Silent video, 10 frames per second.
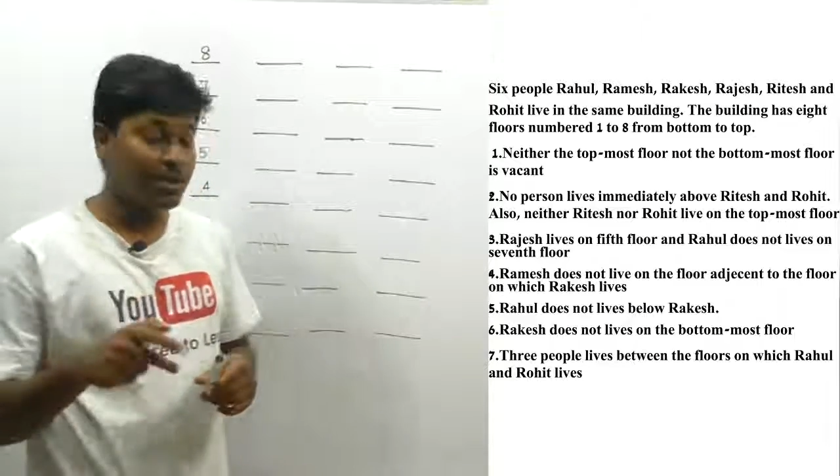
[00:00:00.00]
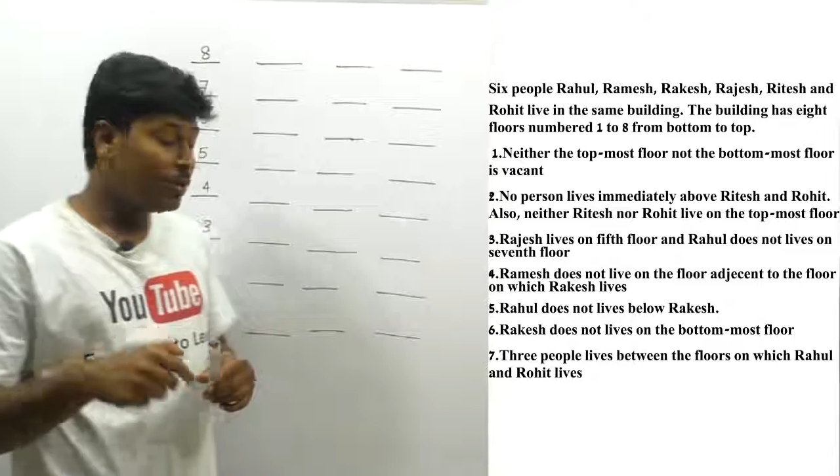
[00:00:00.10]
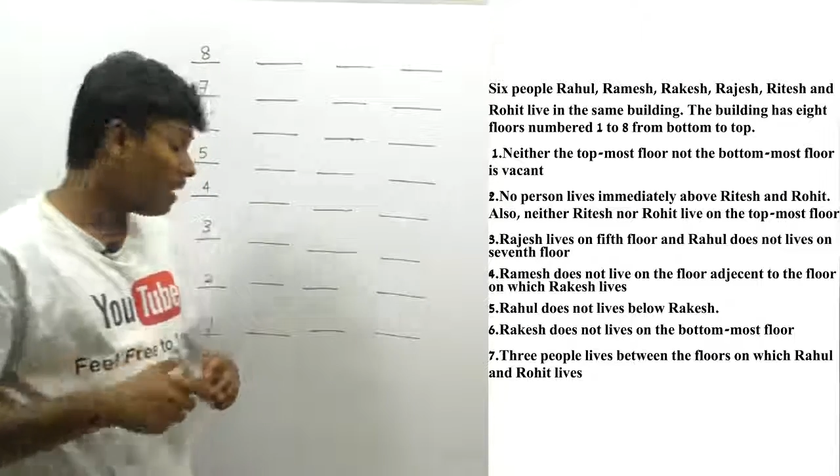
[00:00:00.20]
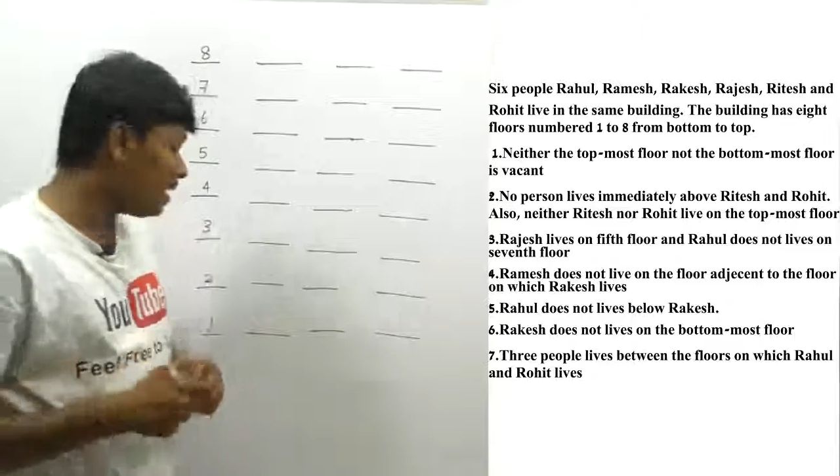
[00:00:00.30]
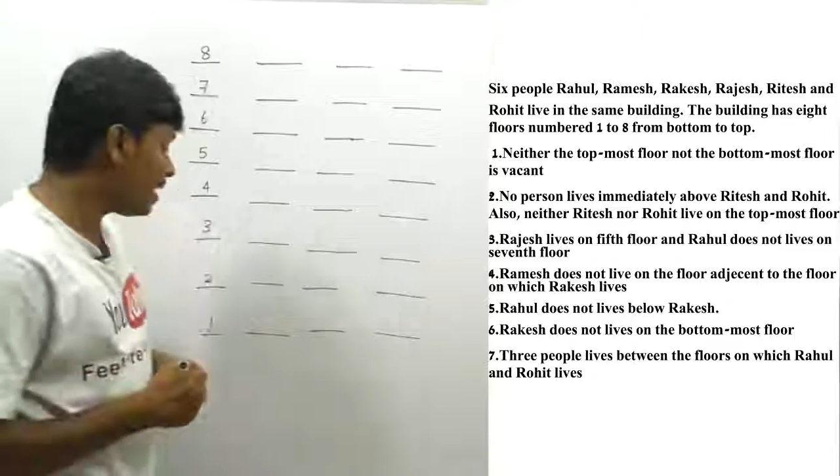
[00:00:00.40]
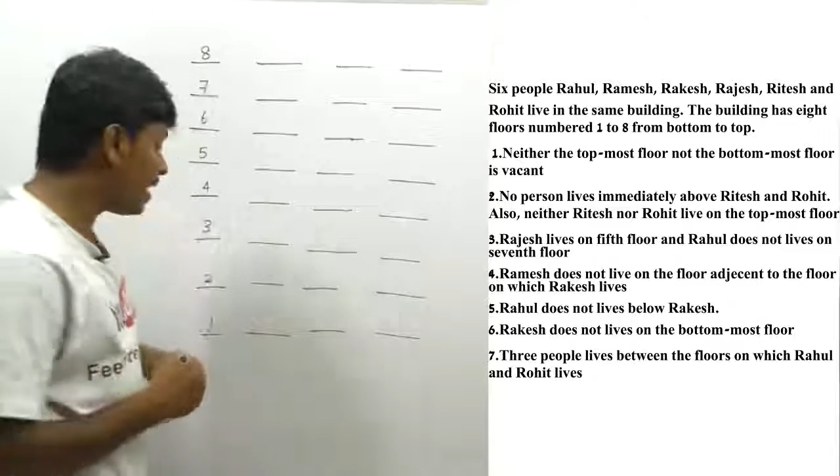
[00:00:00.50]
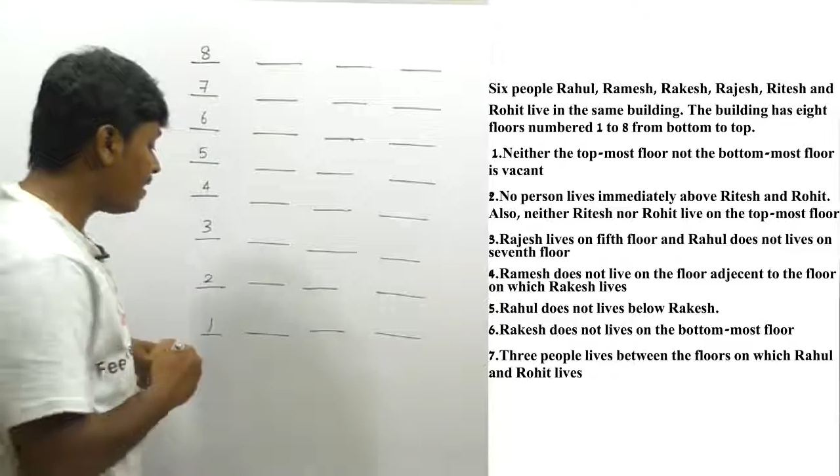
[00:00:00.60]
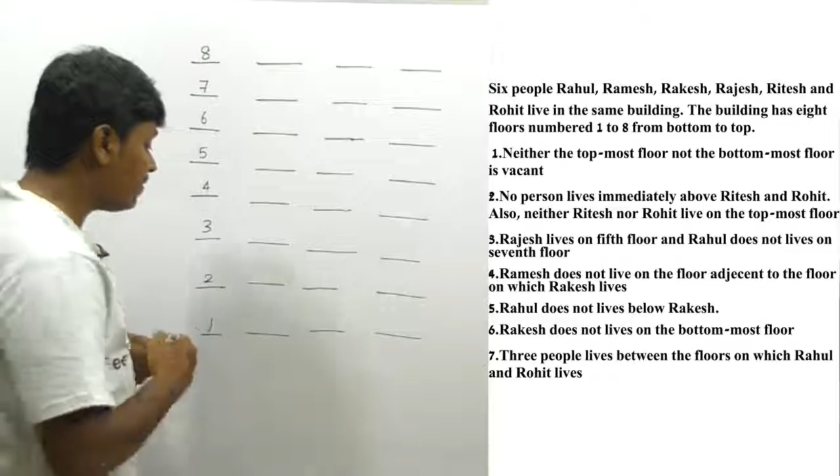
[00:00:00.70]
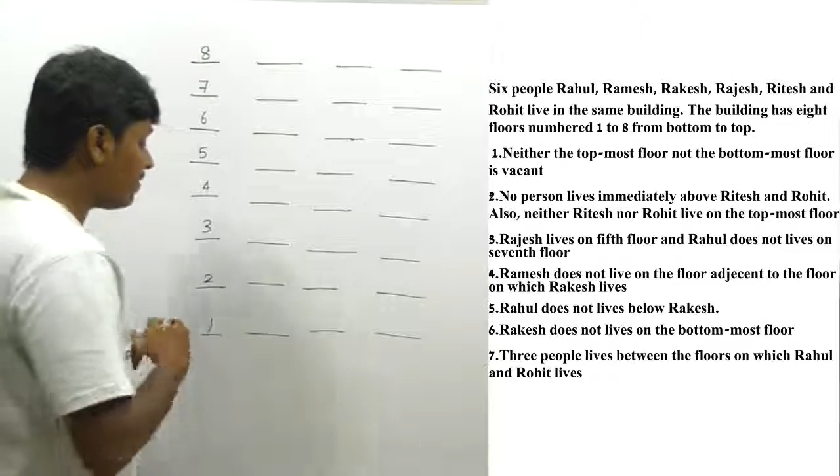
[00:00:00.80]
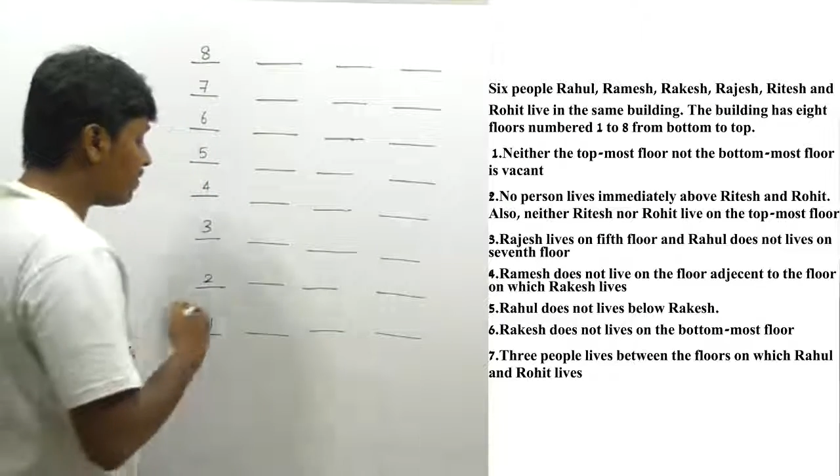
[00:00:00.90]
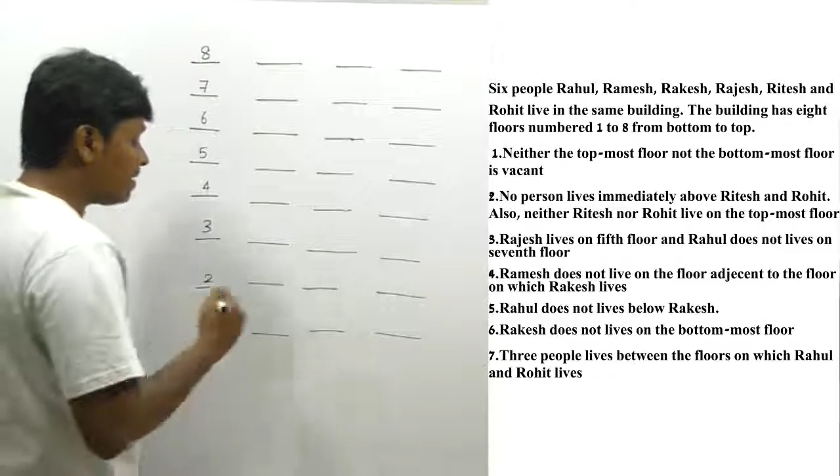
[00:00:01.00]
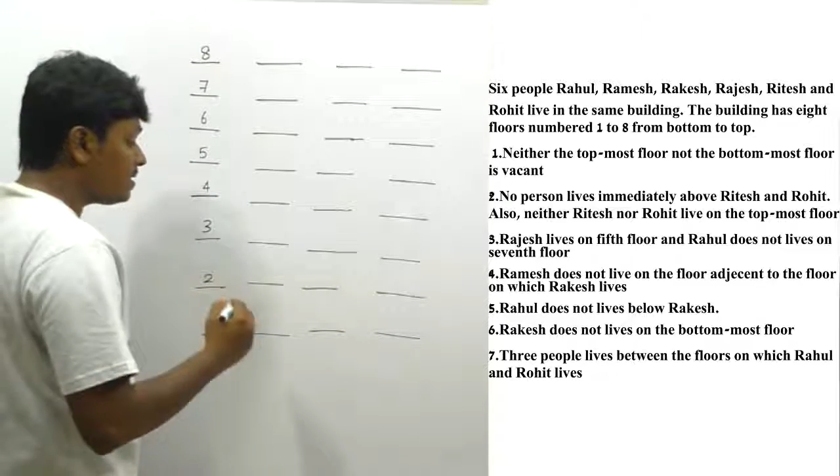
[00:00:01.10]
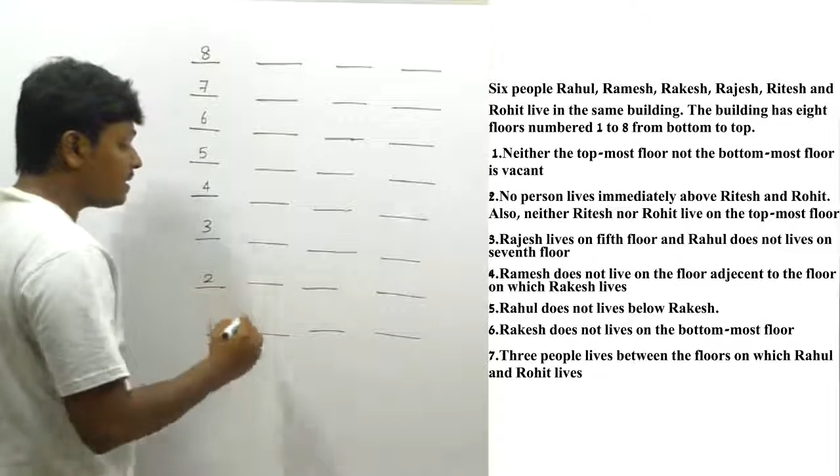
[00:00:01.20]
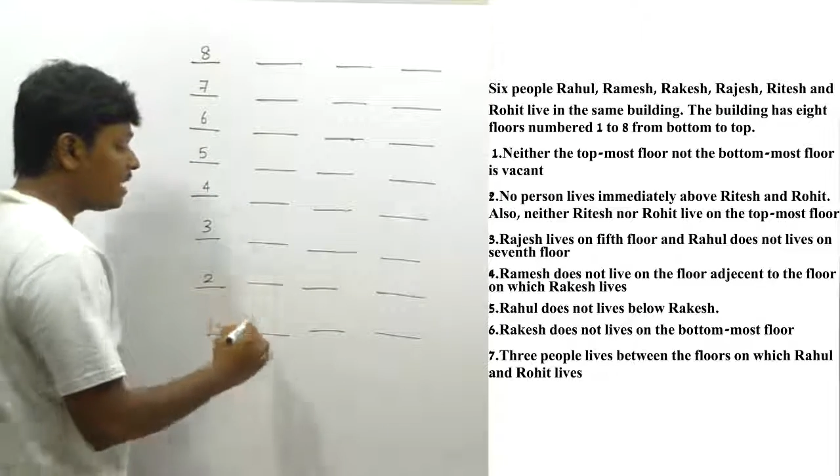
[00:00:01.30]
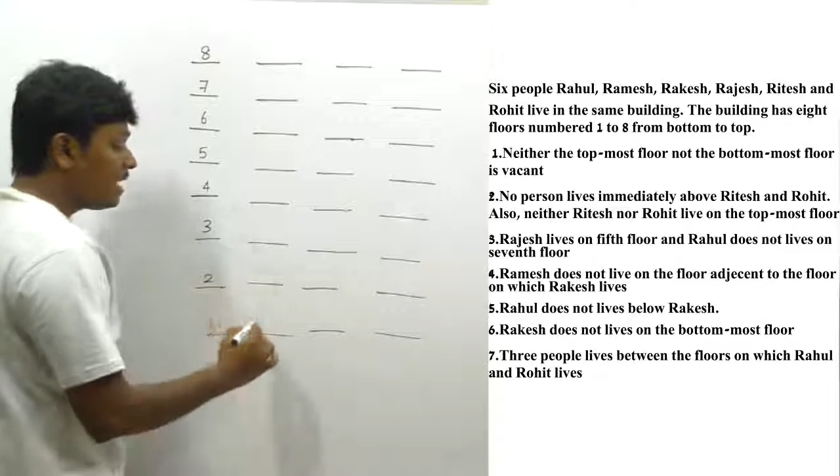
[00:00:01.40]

Look at your careful, friends.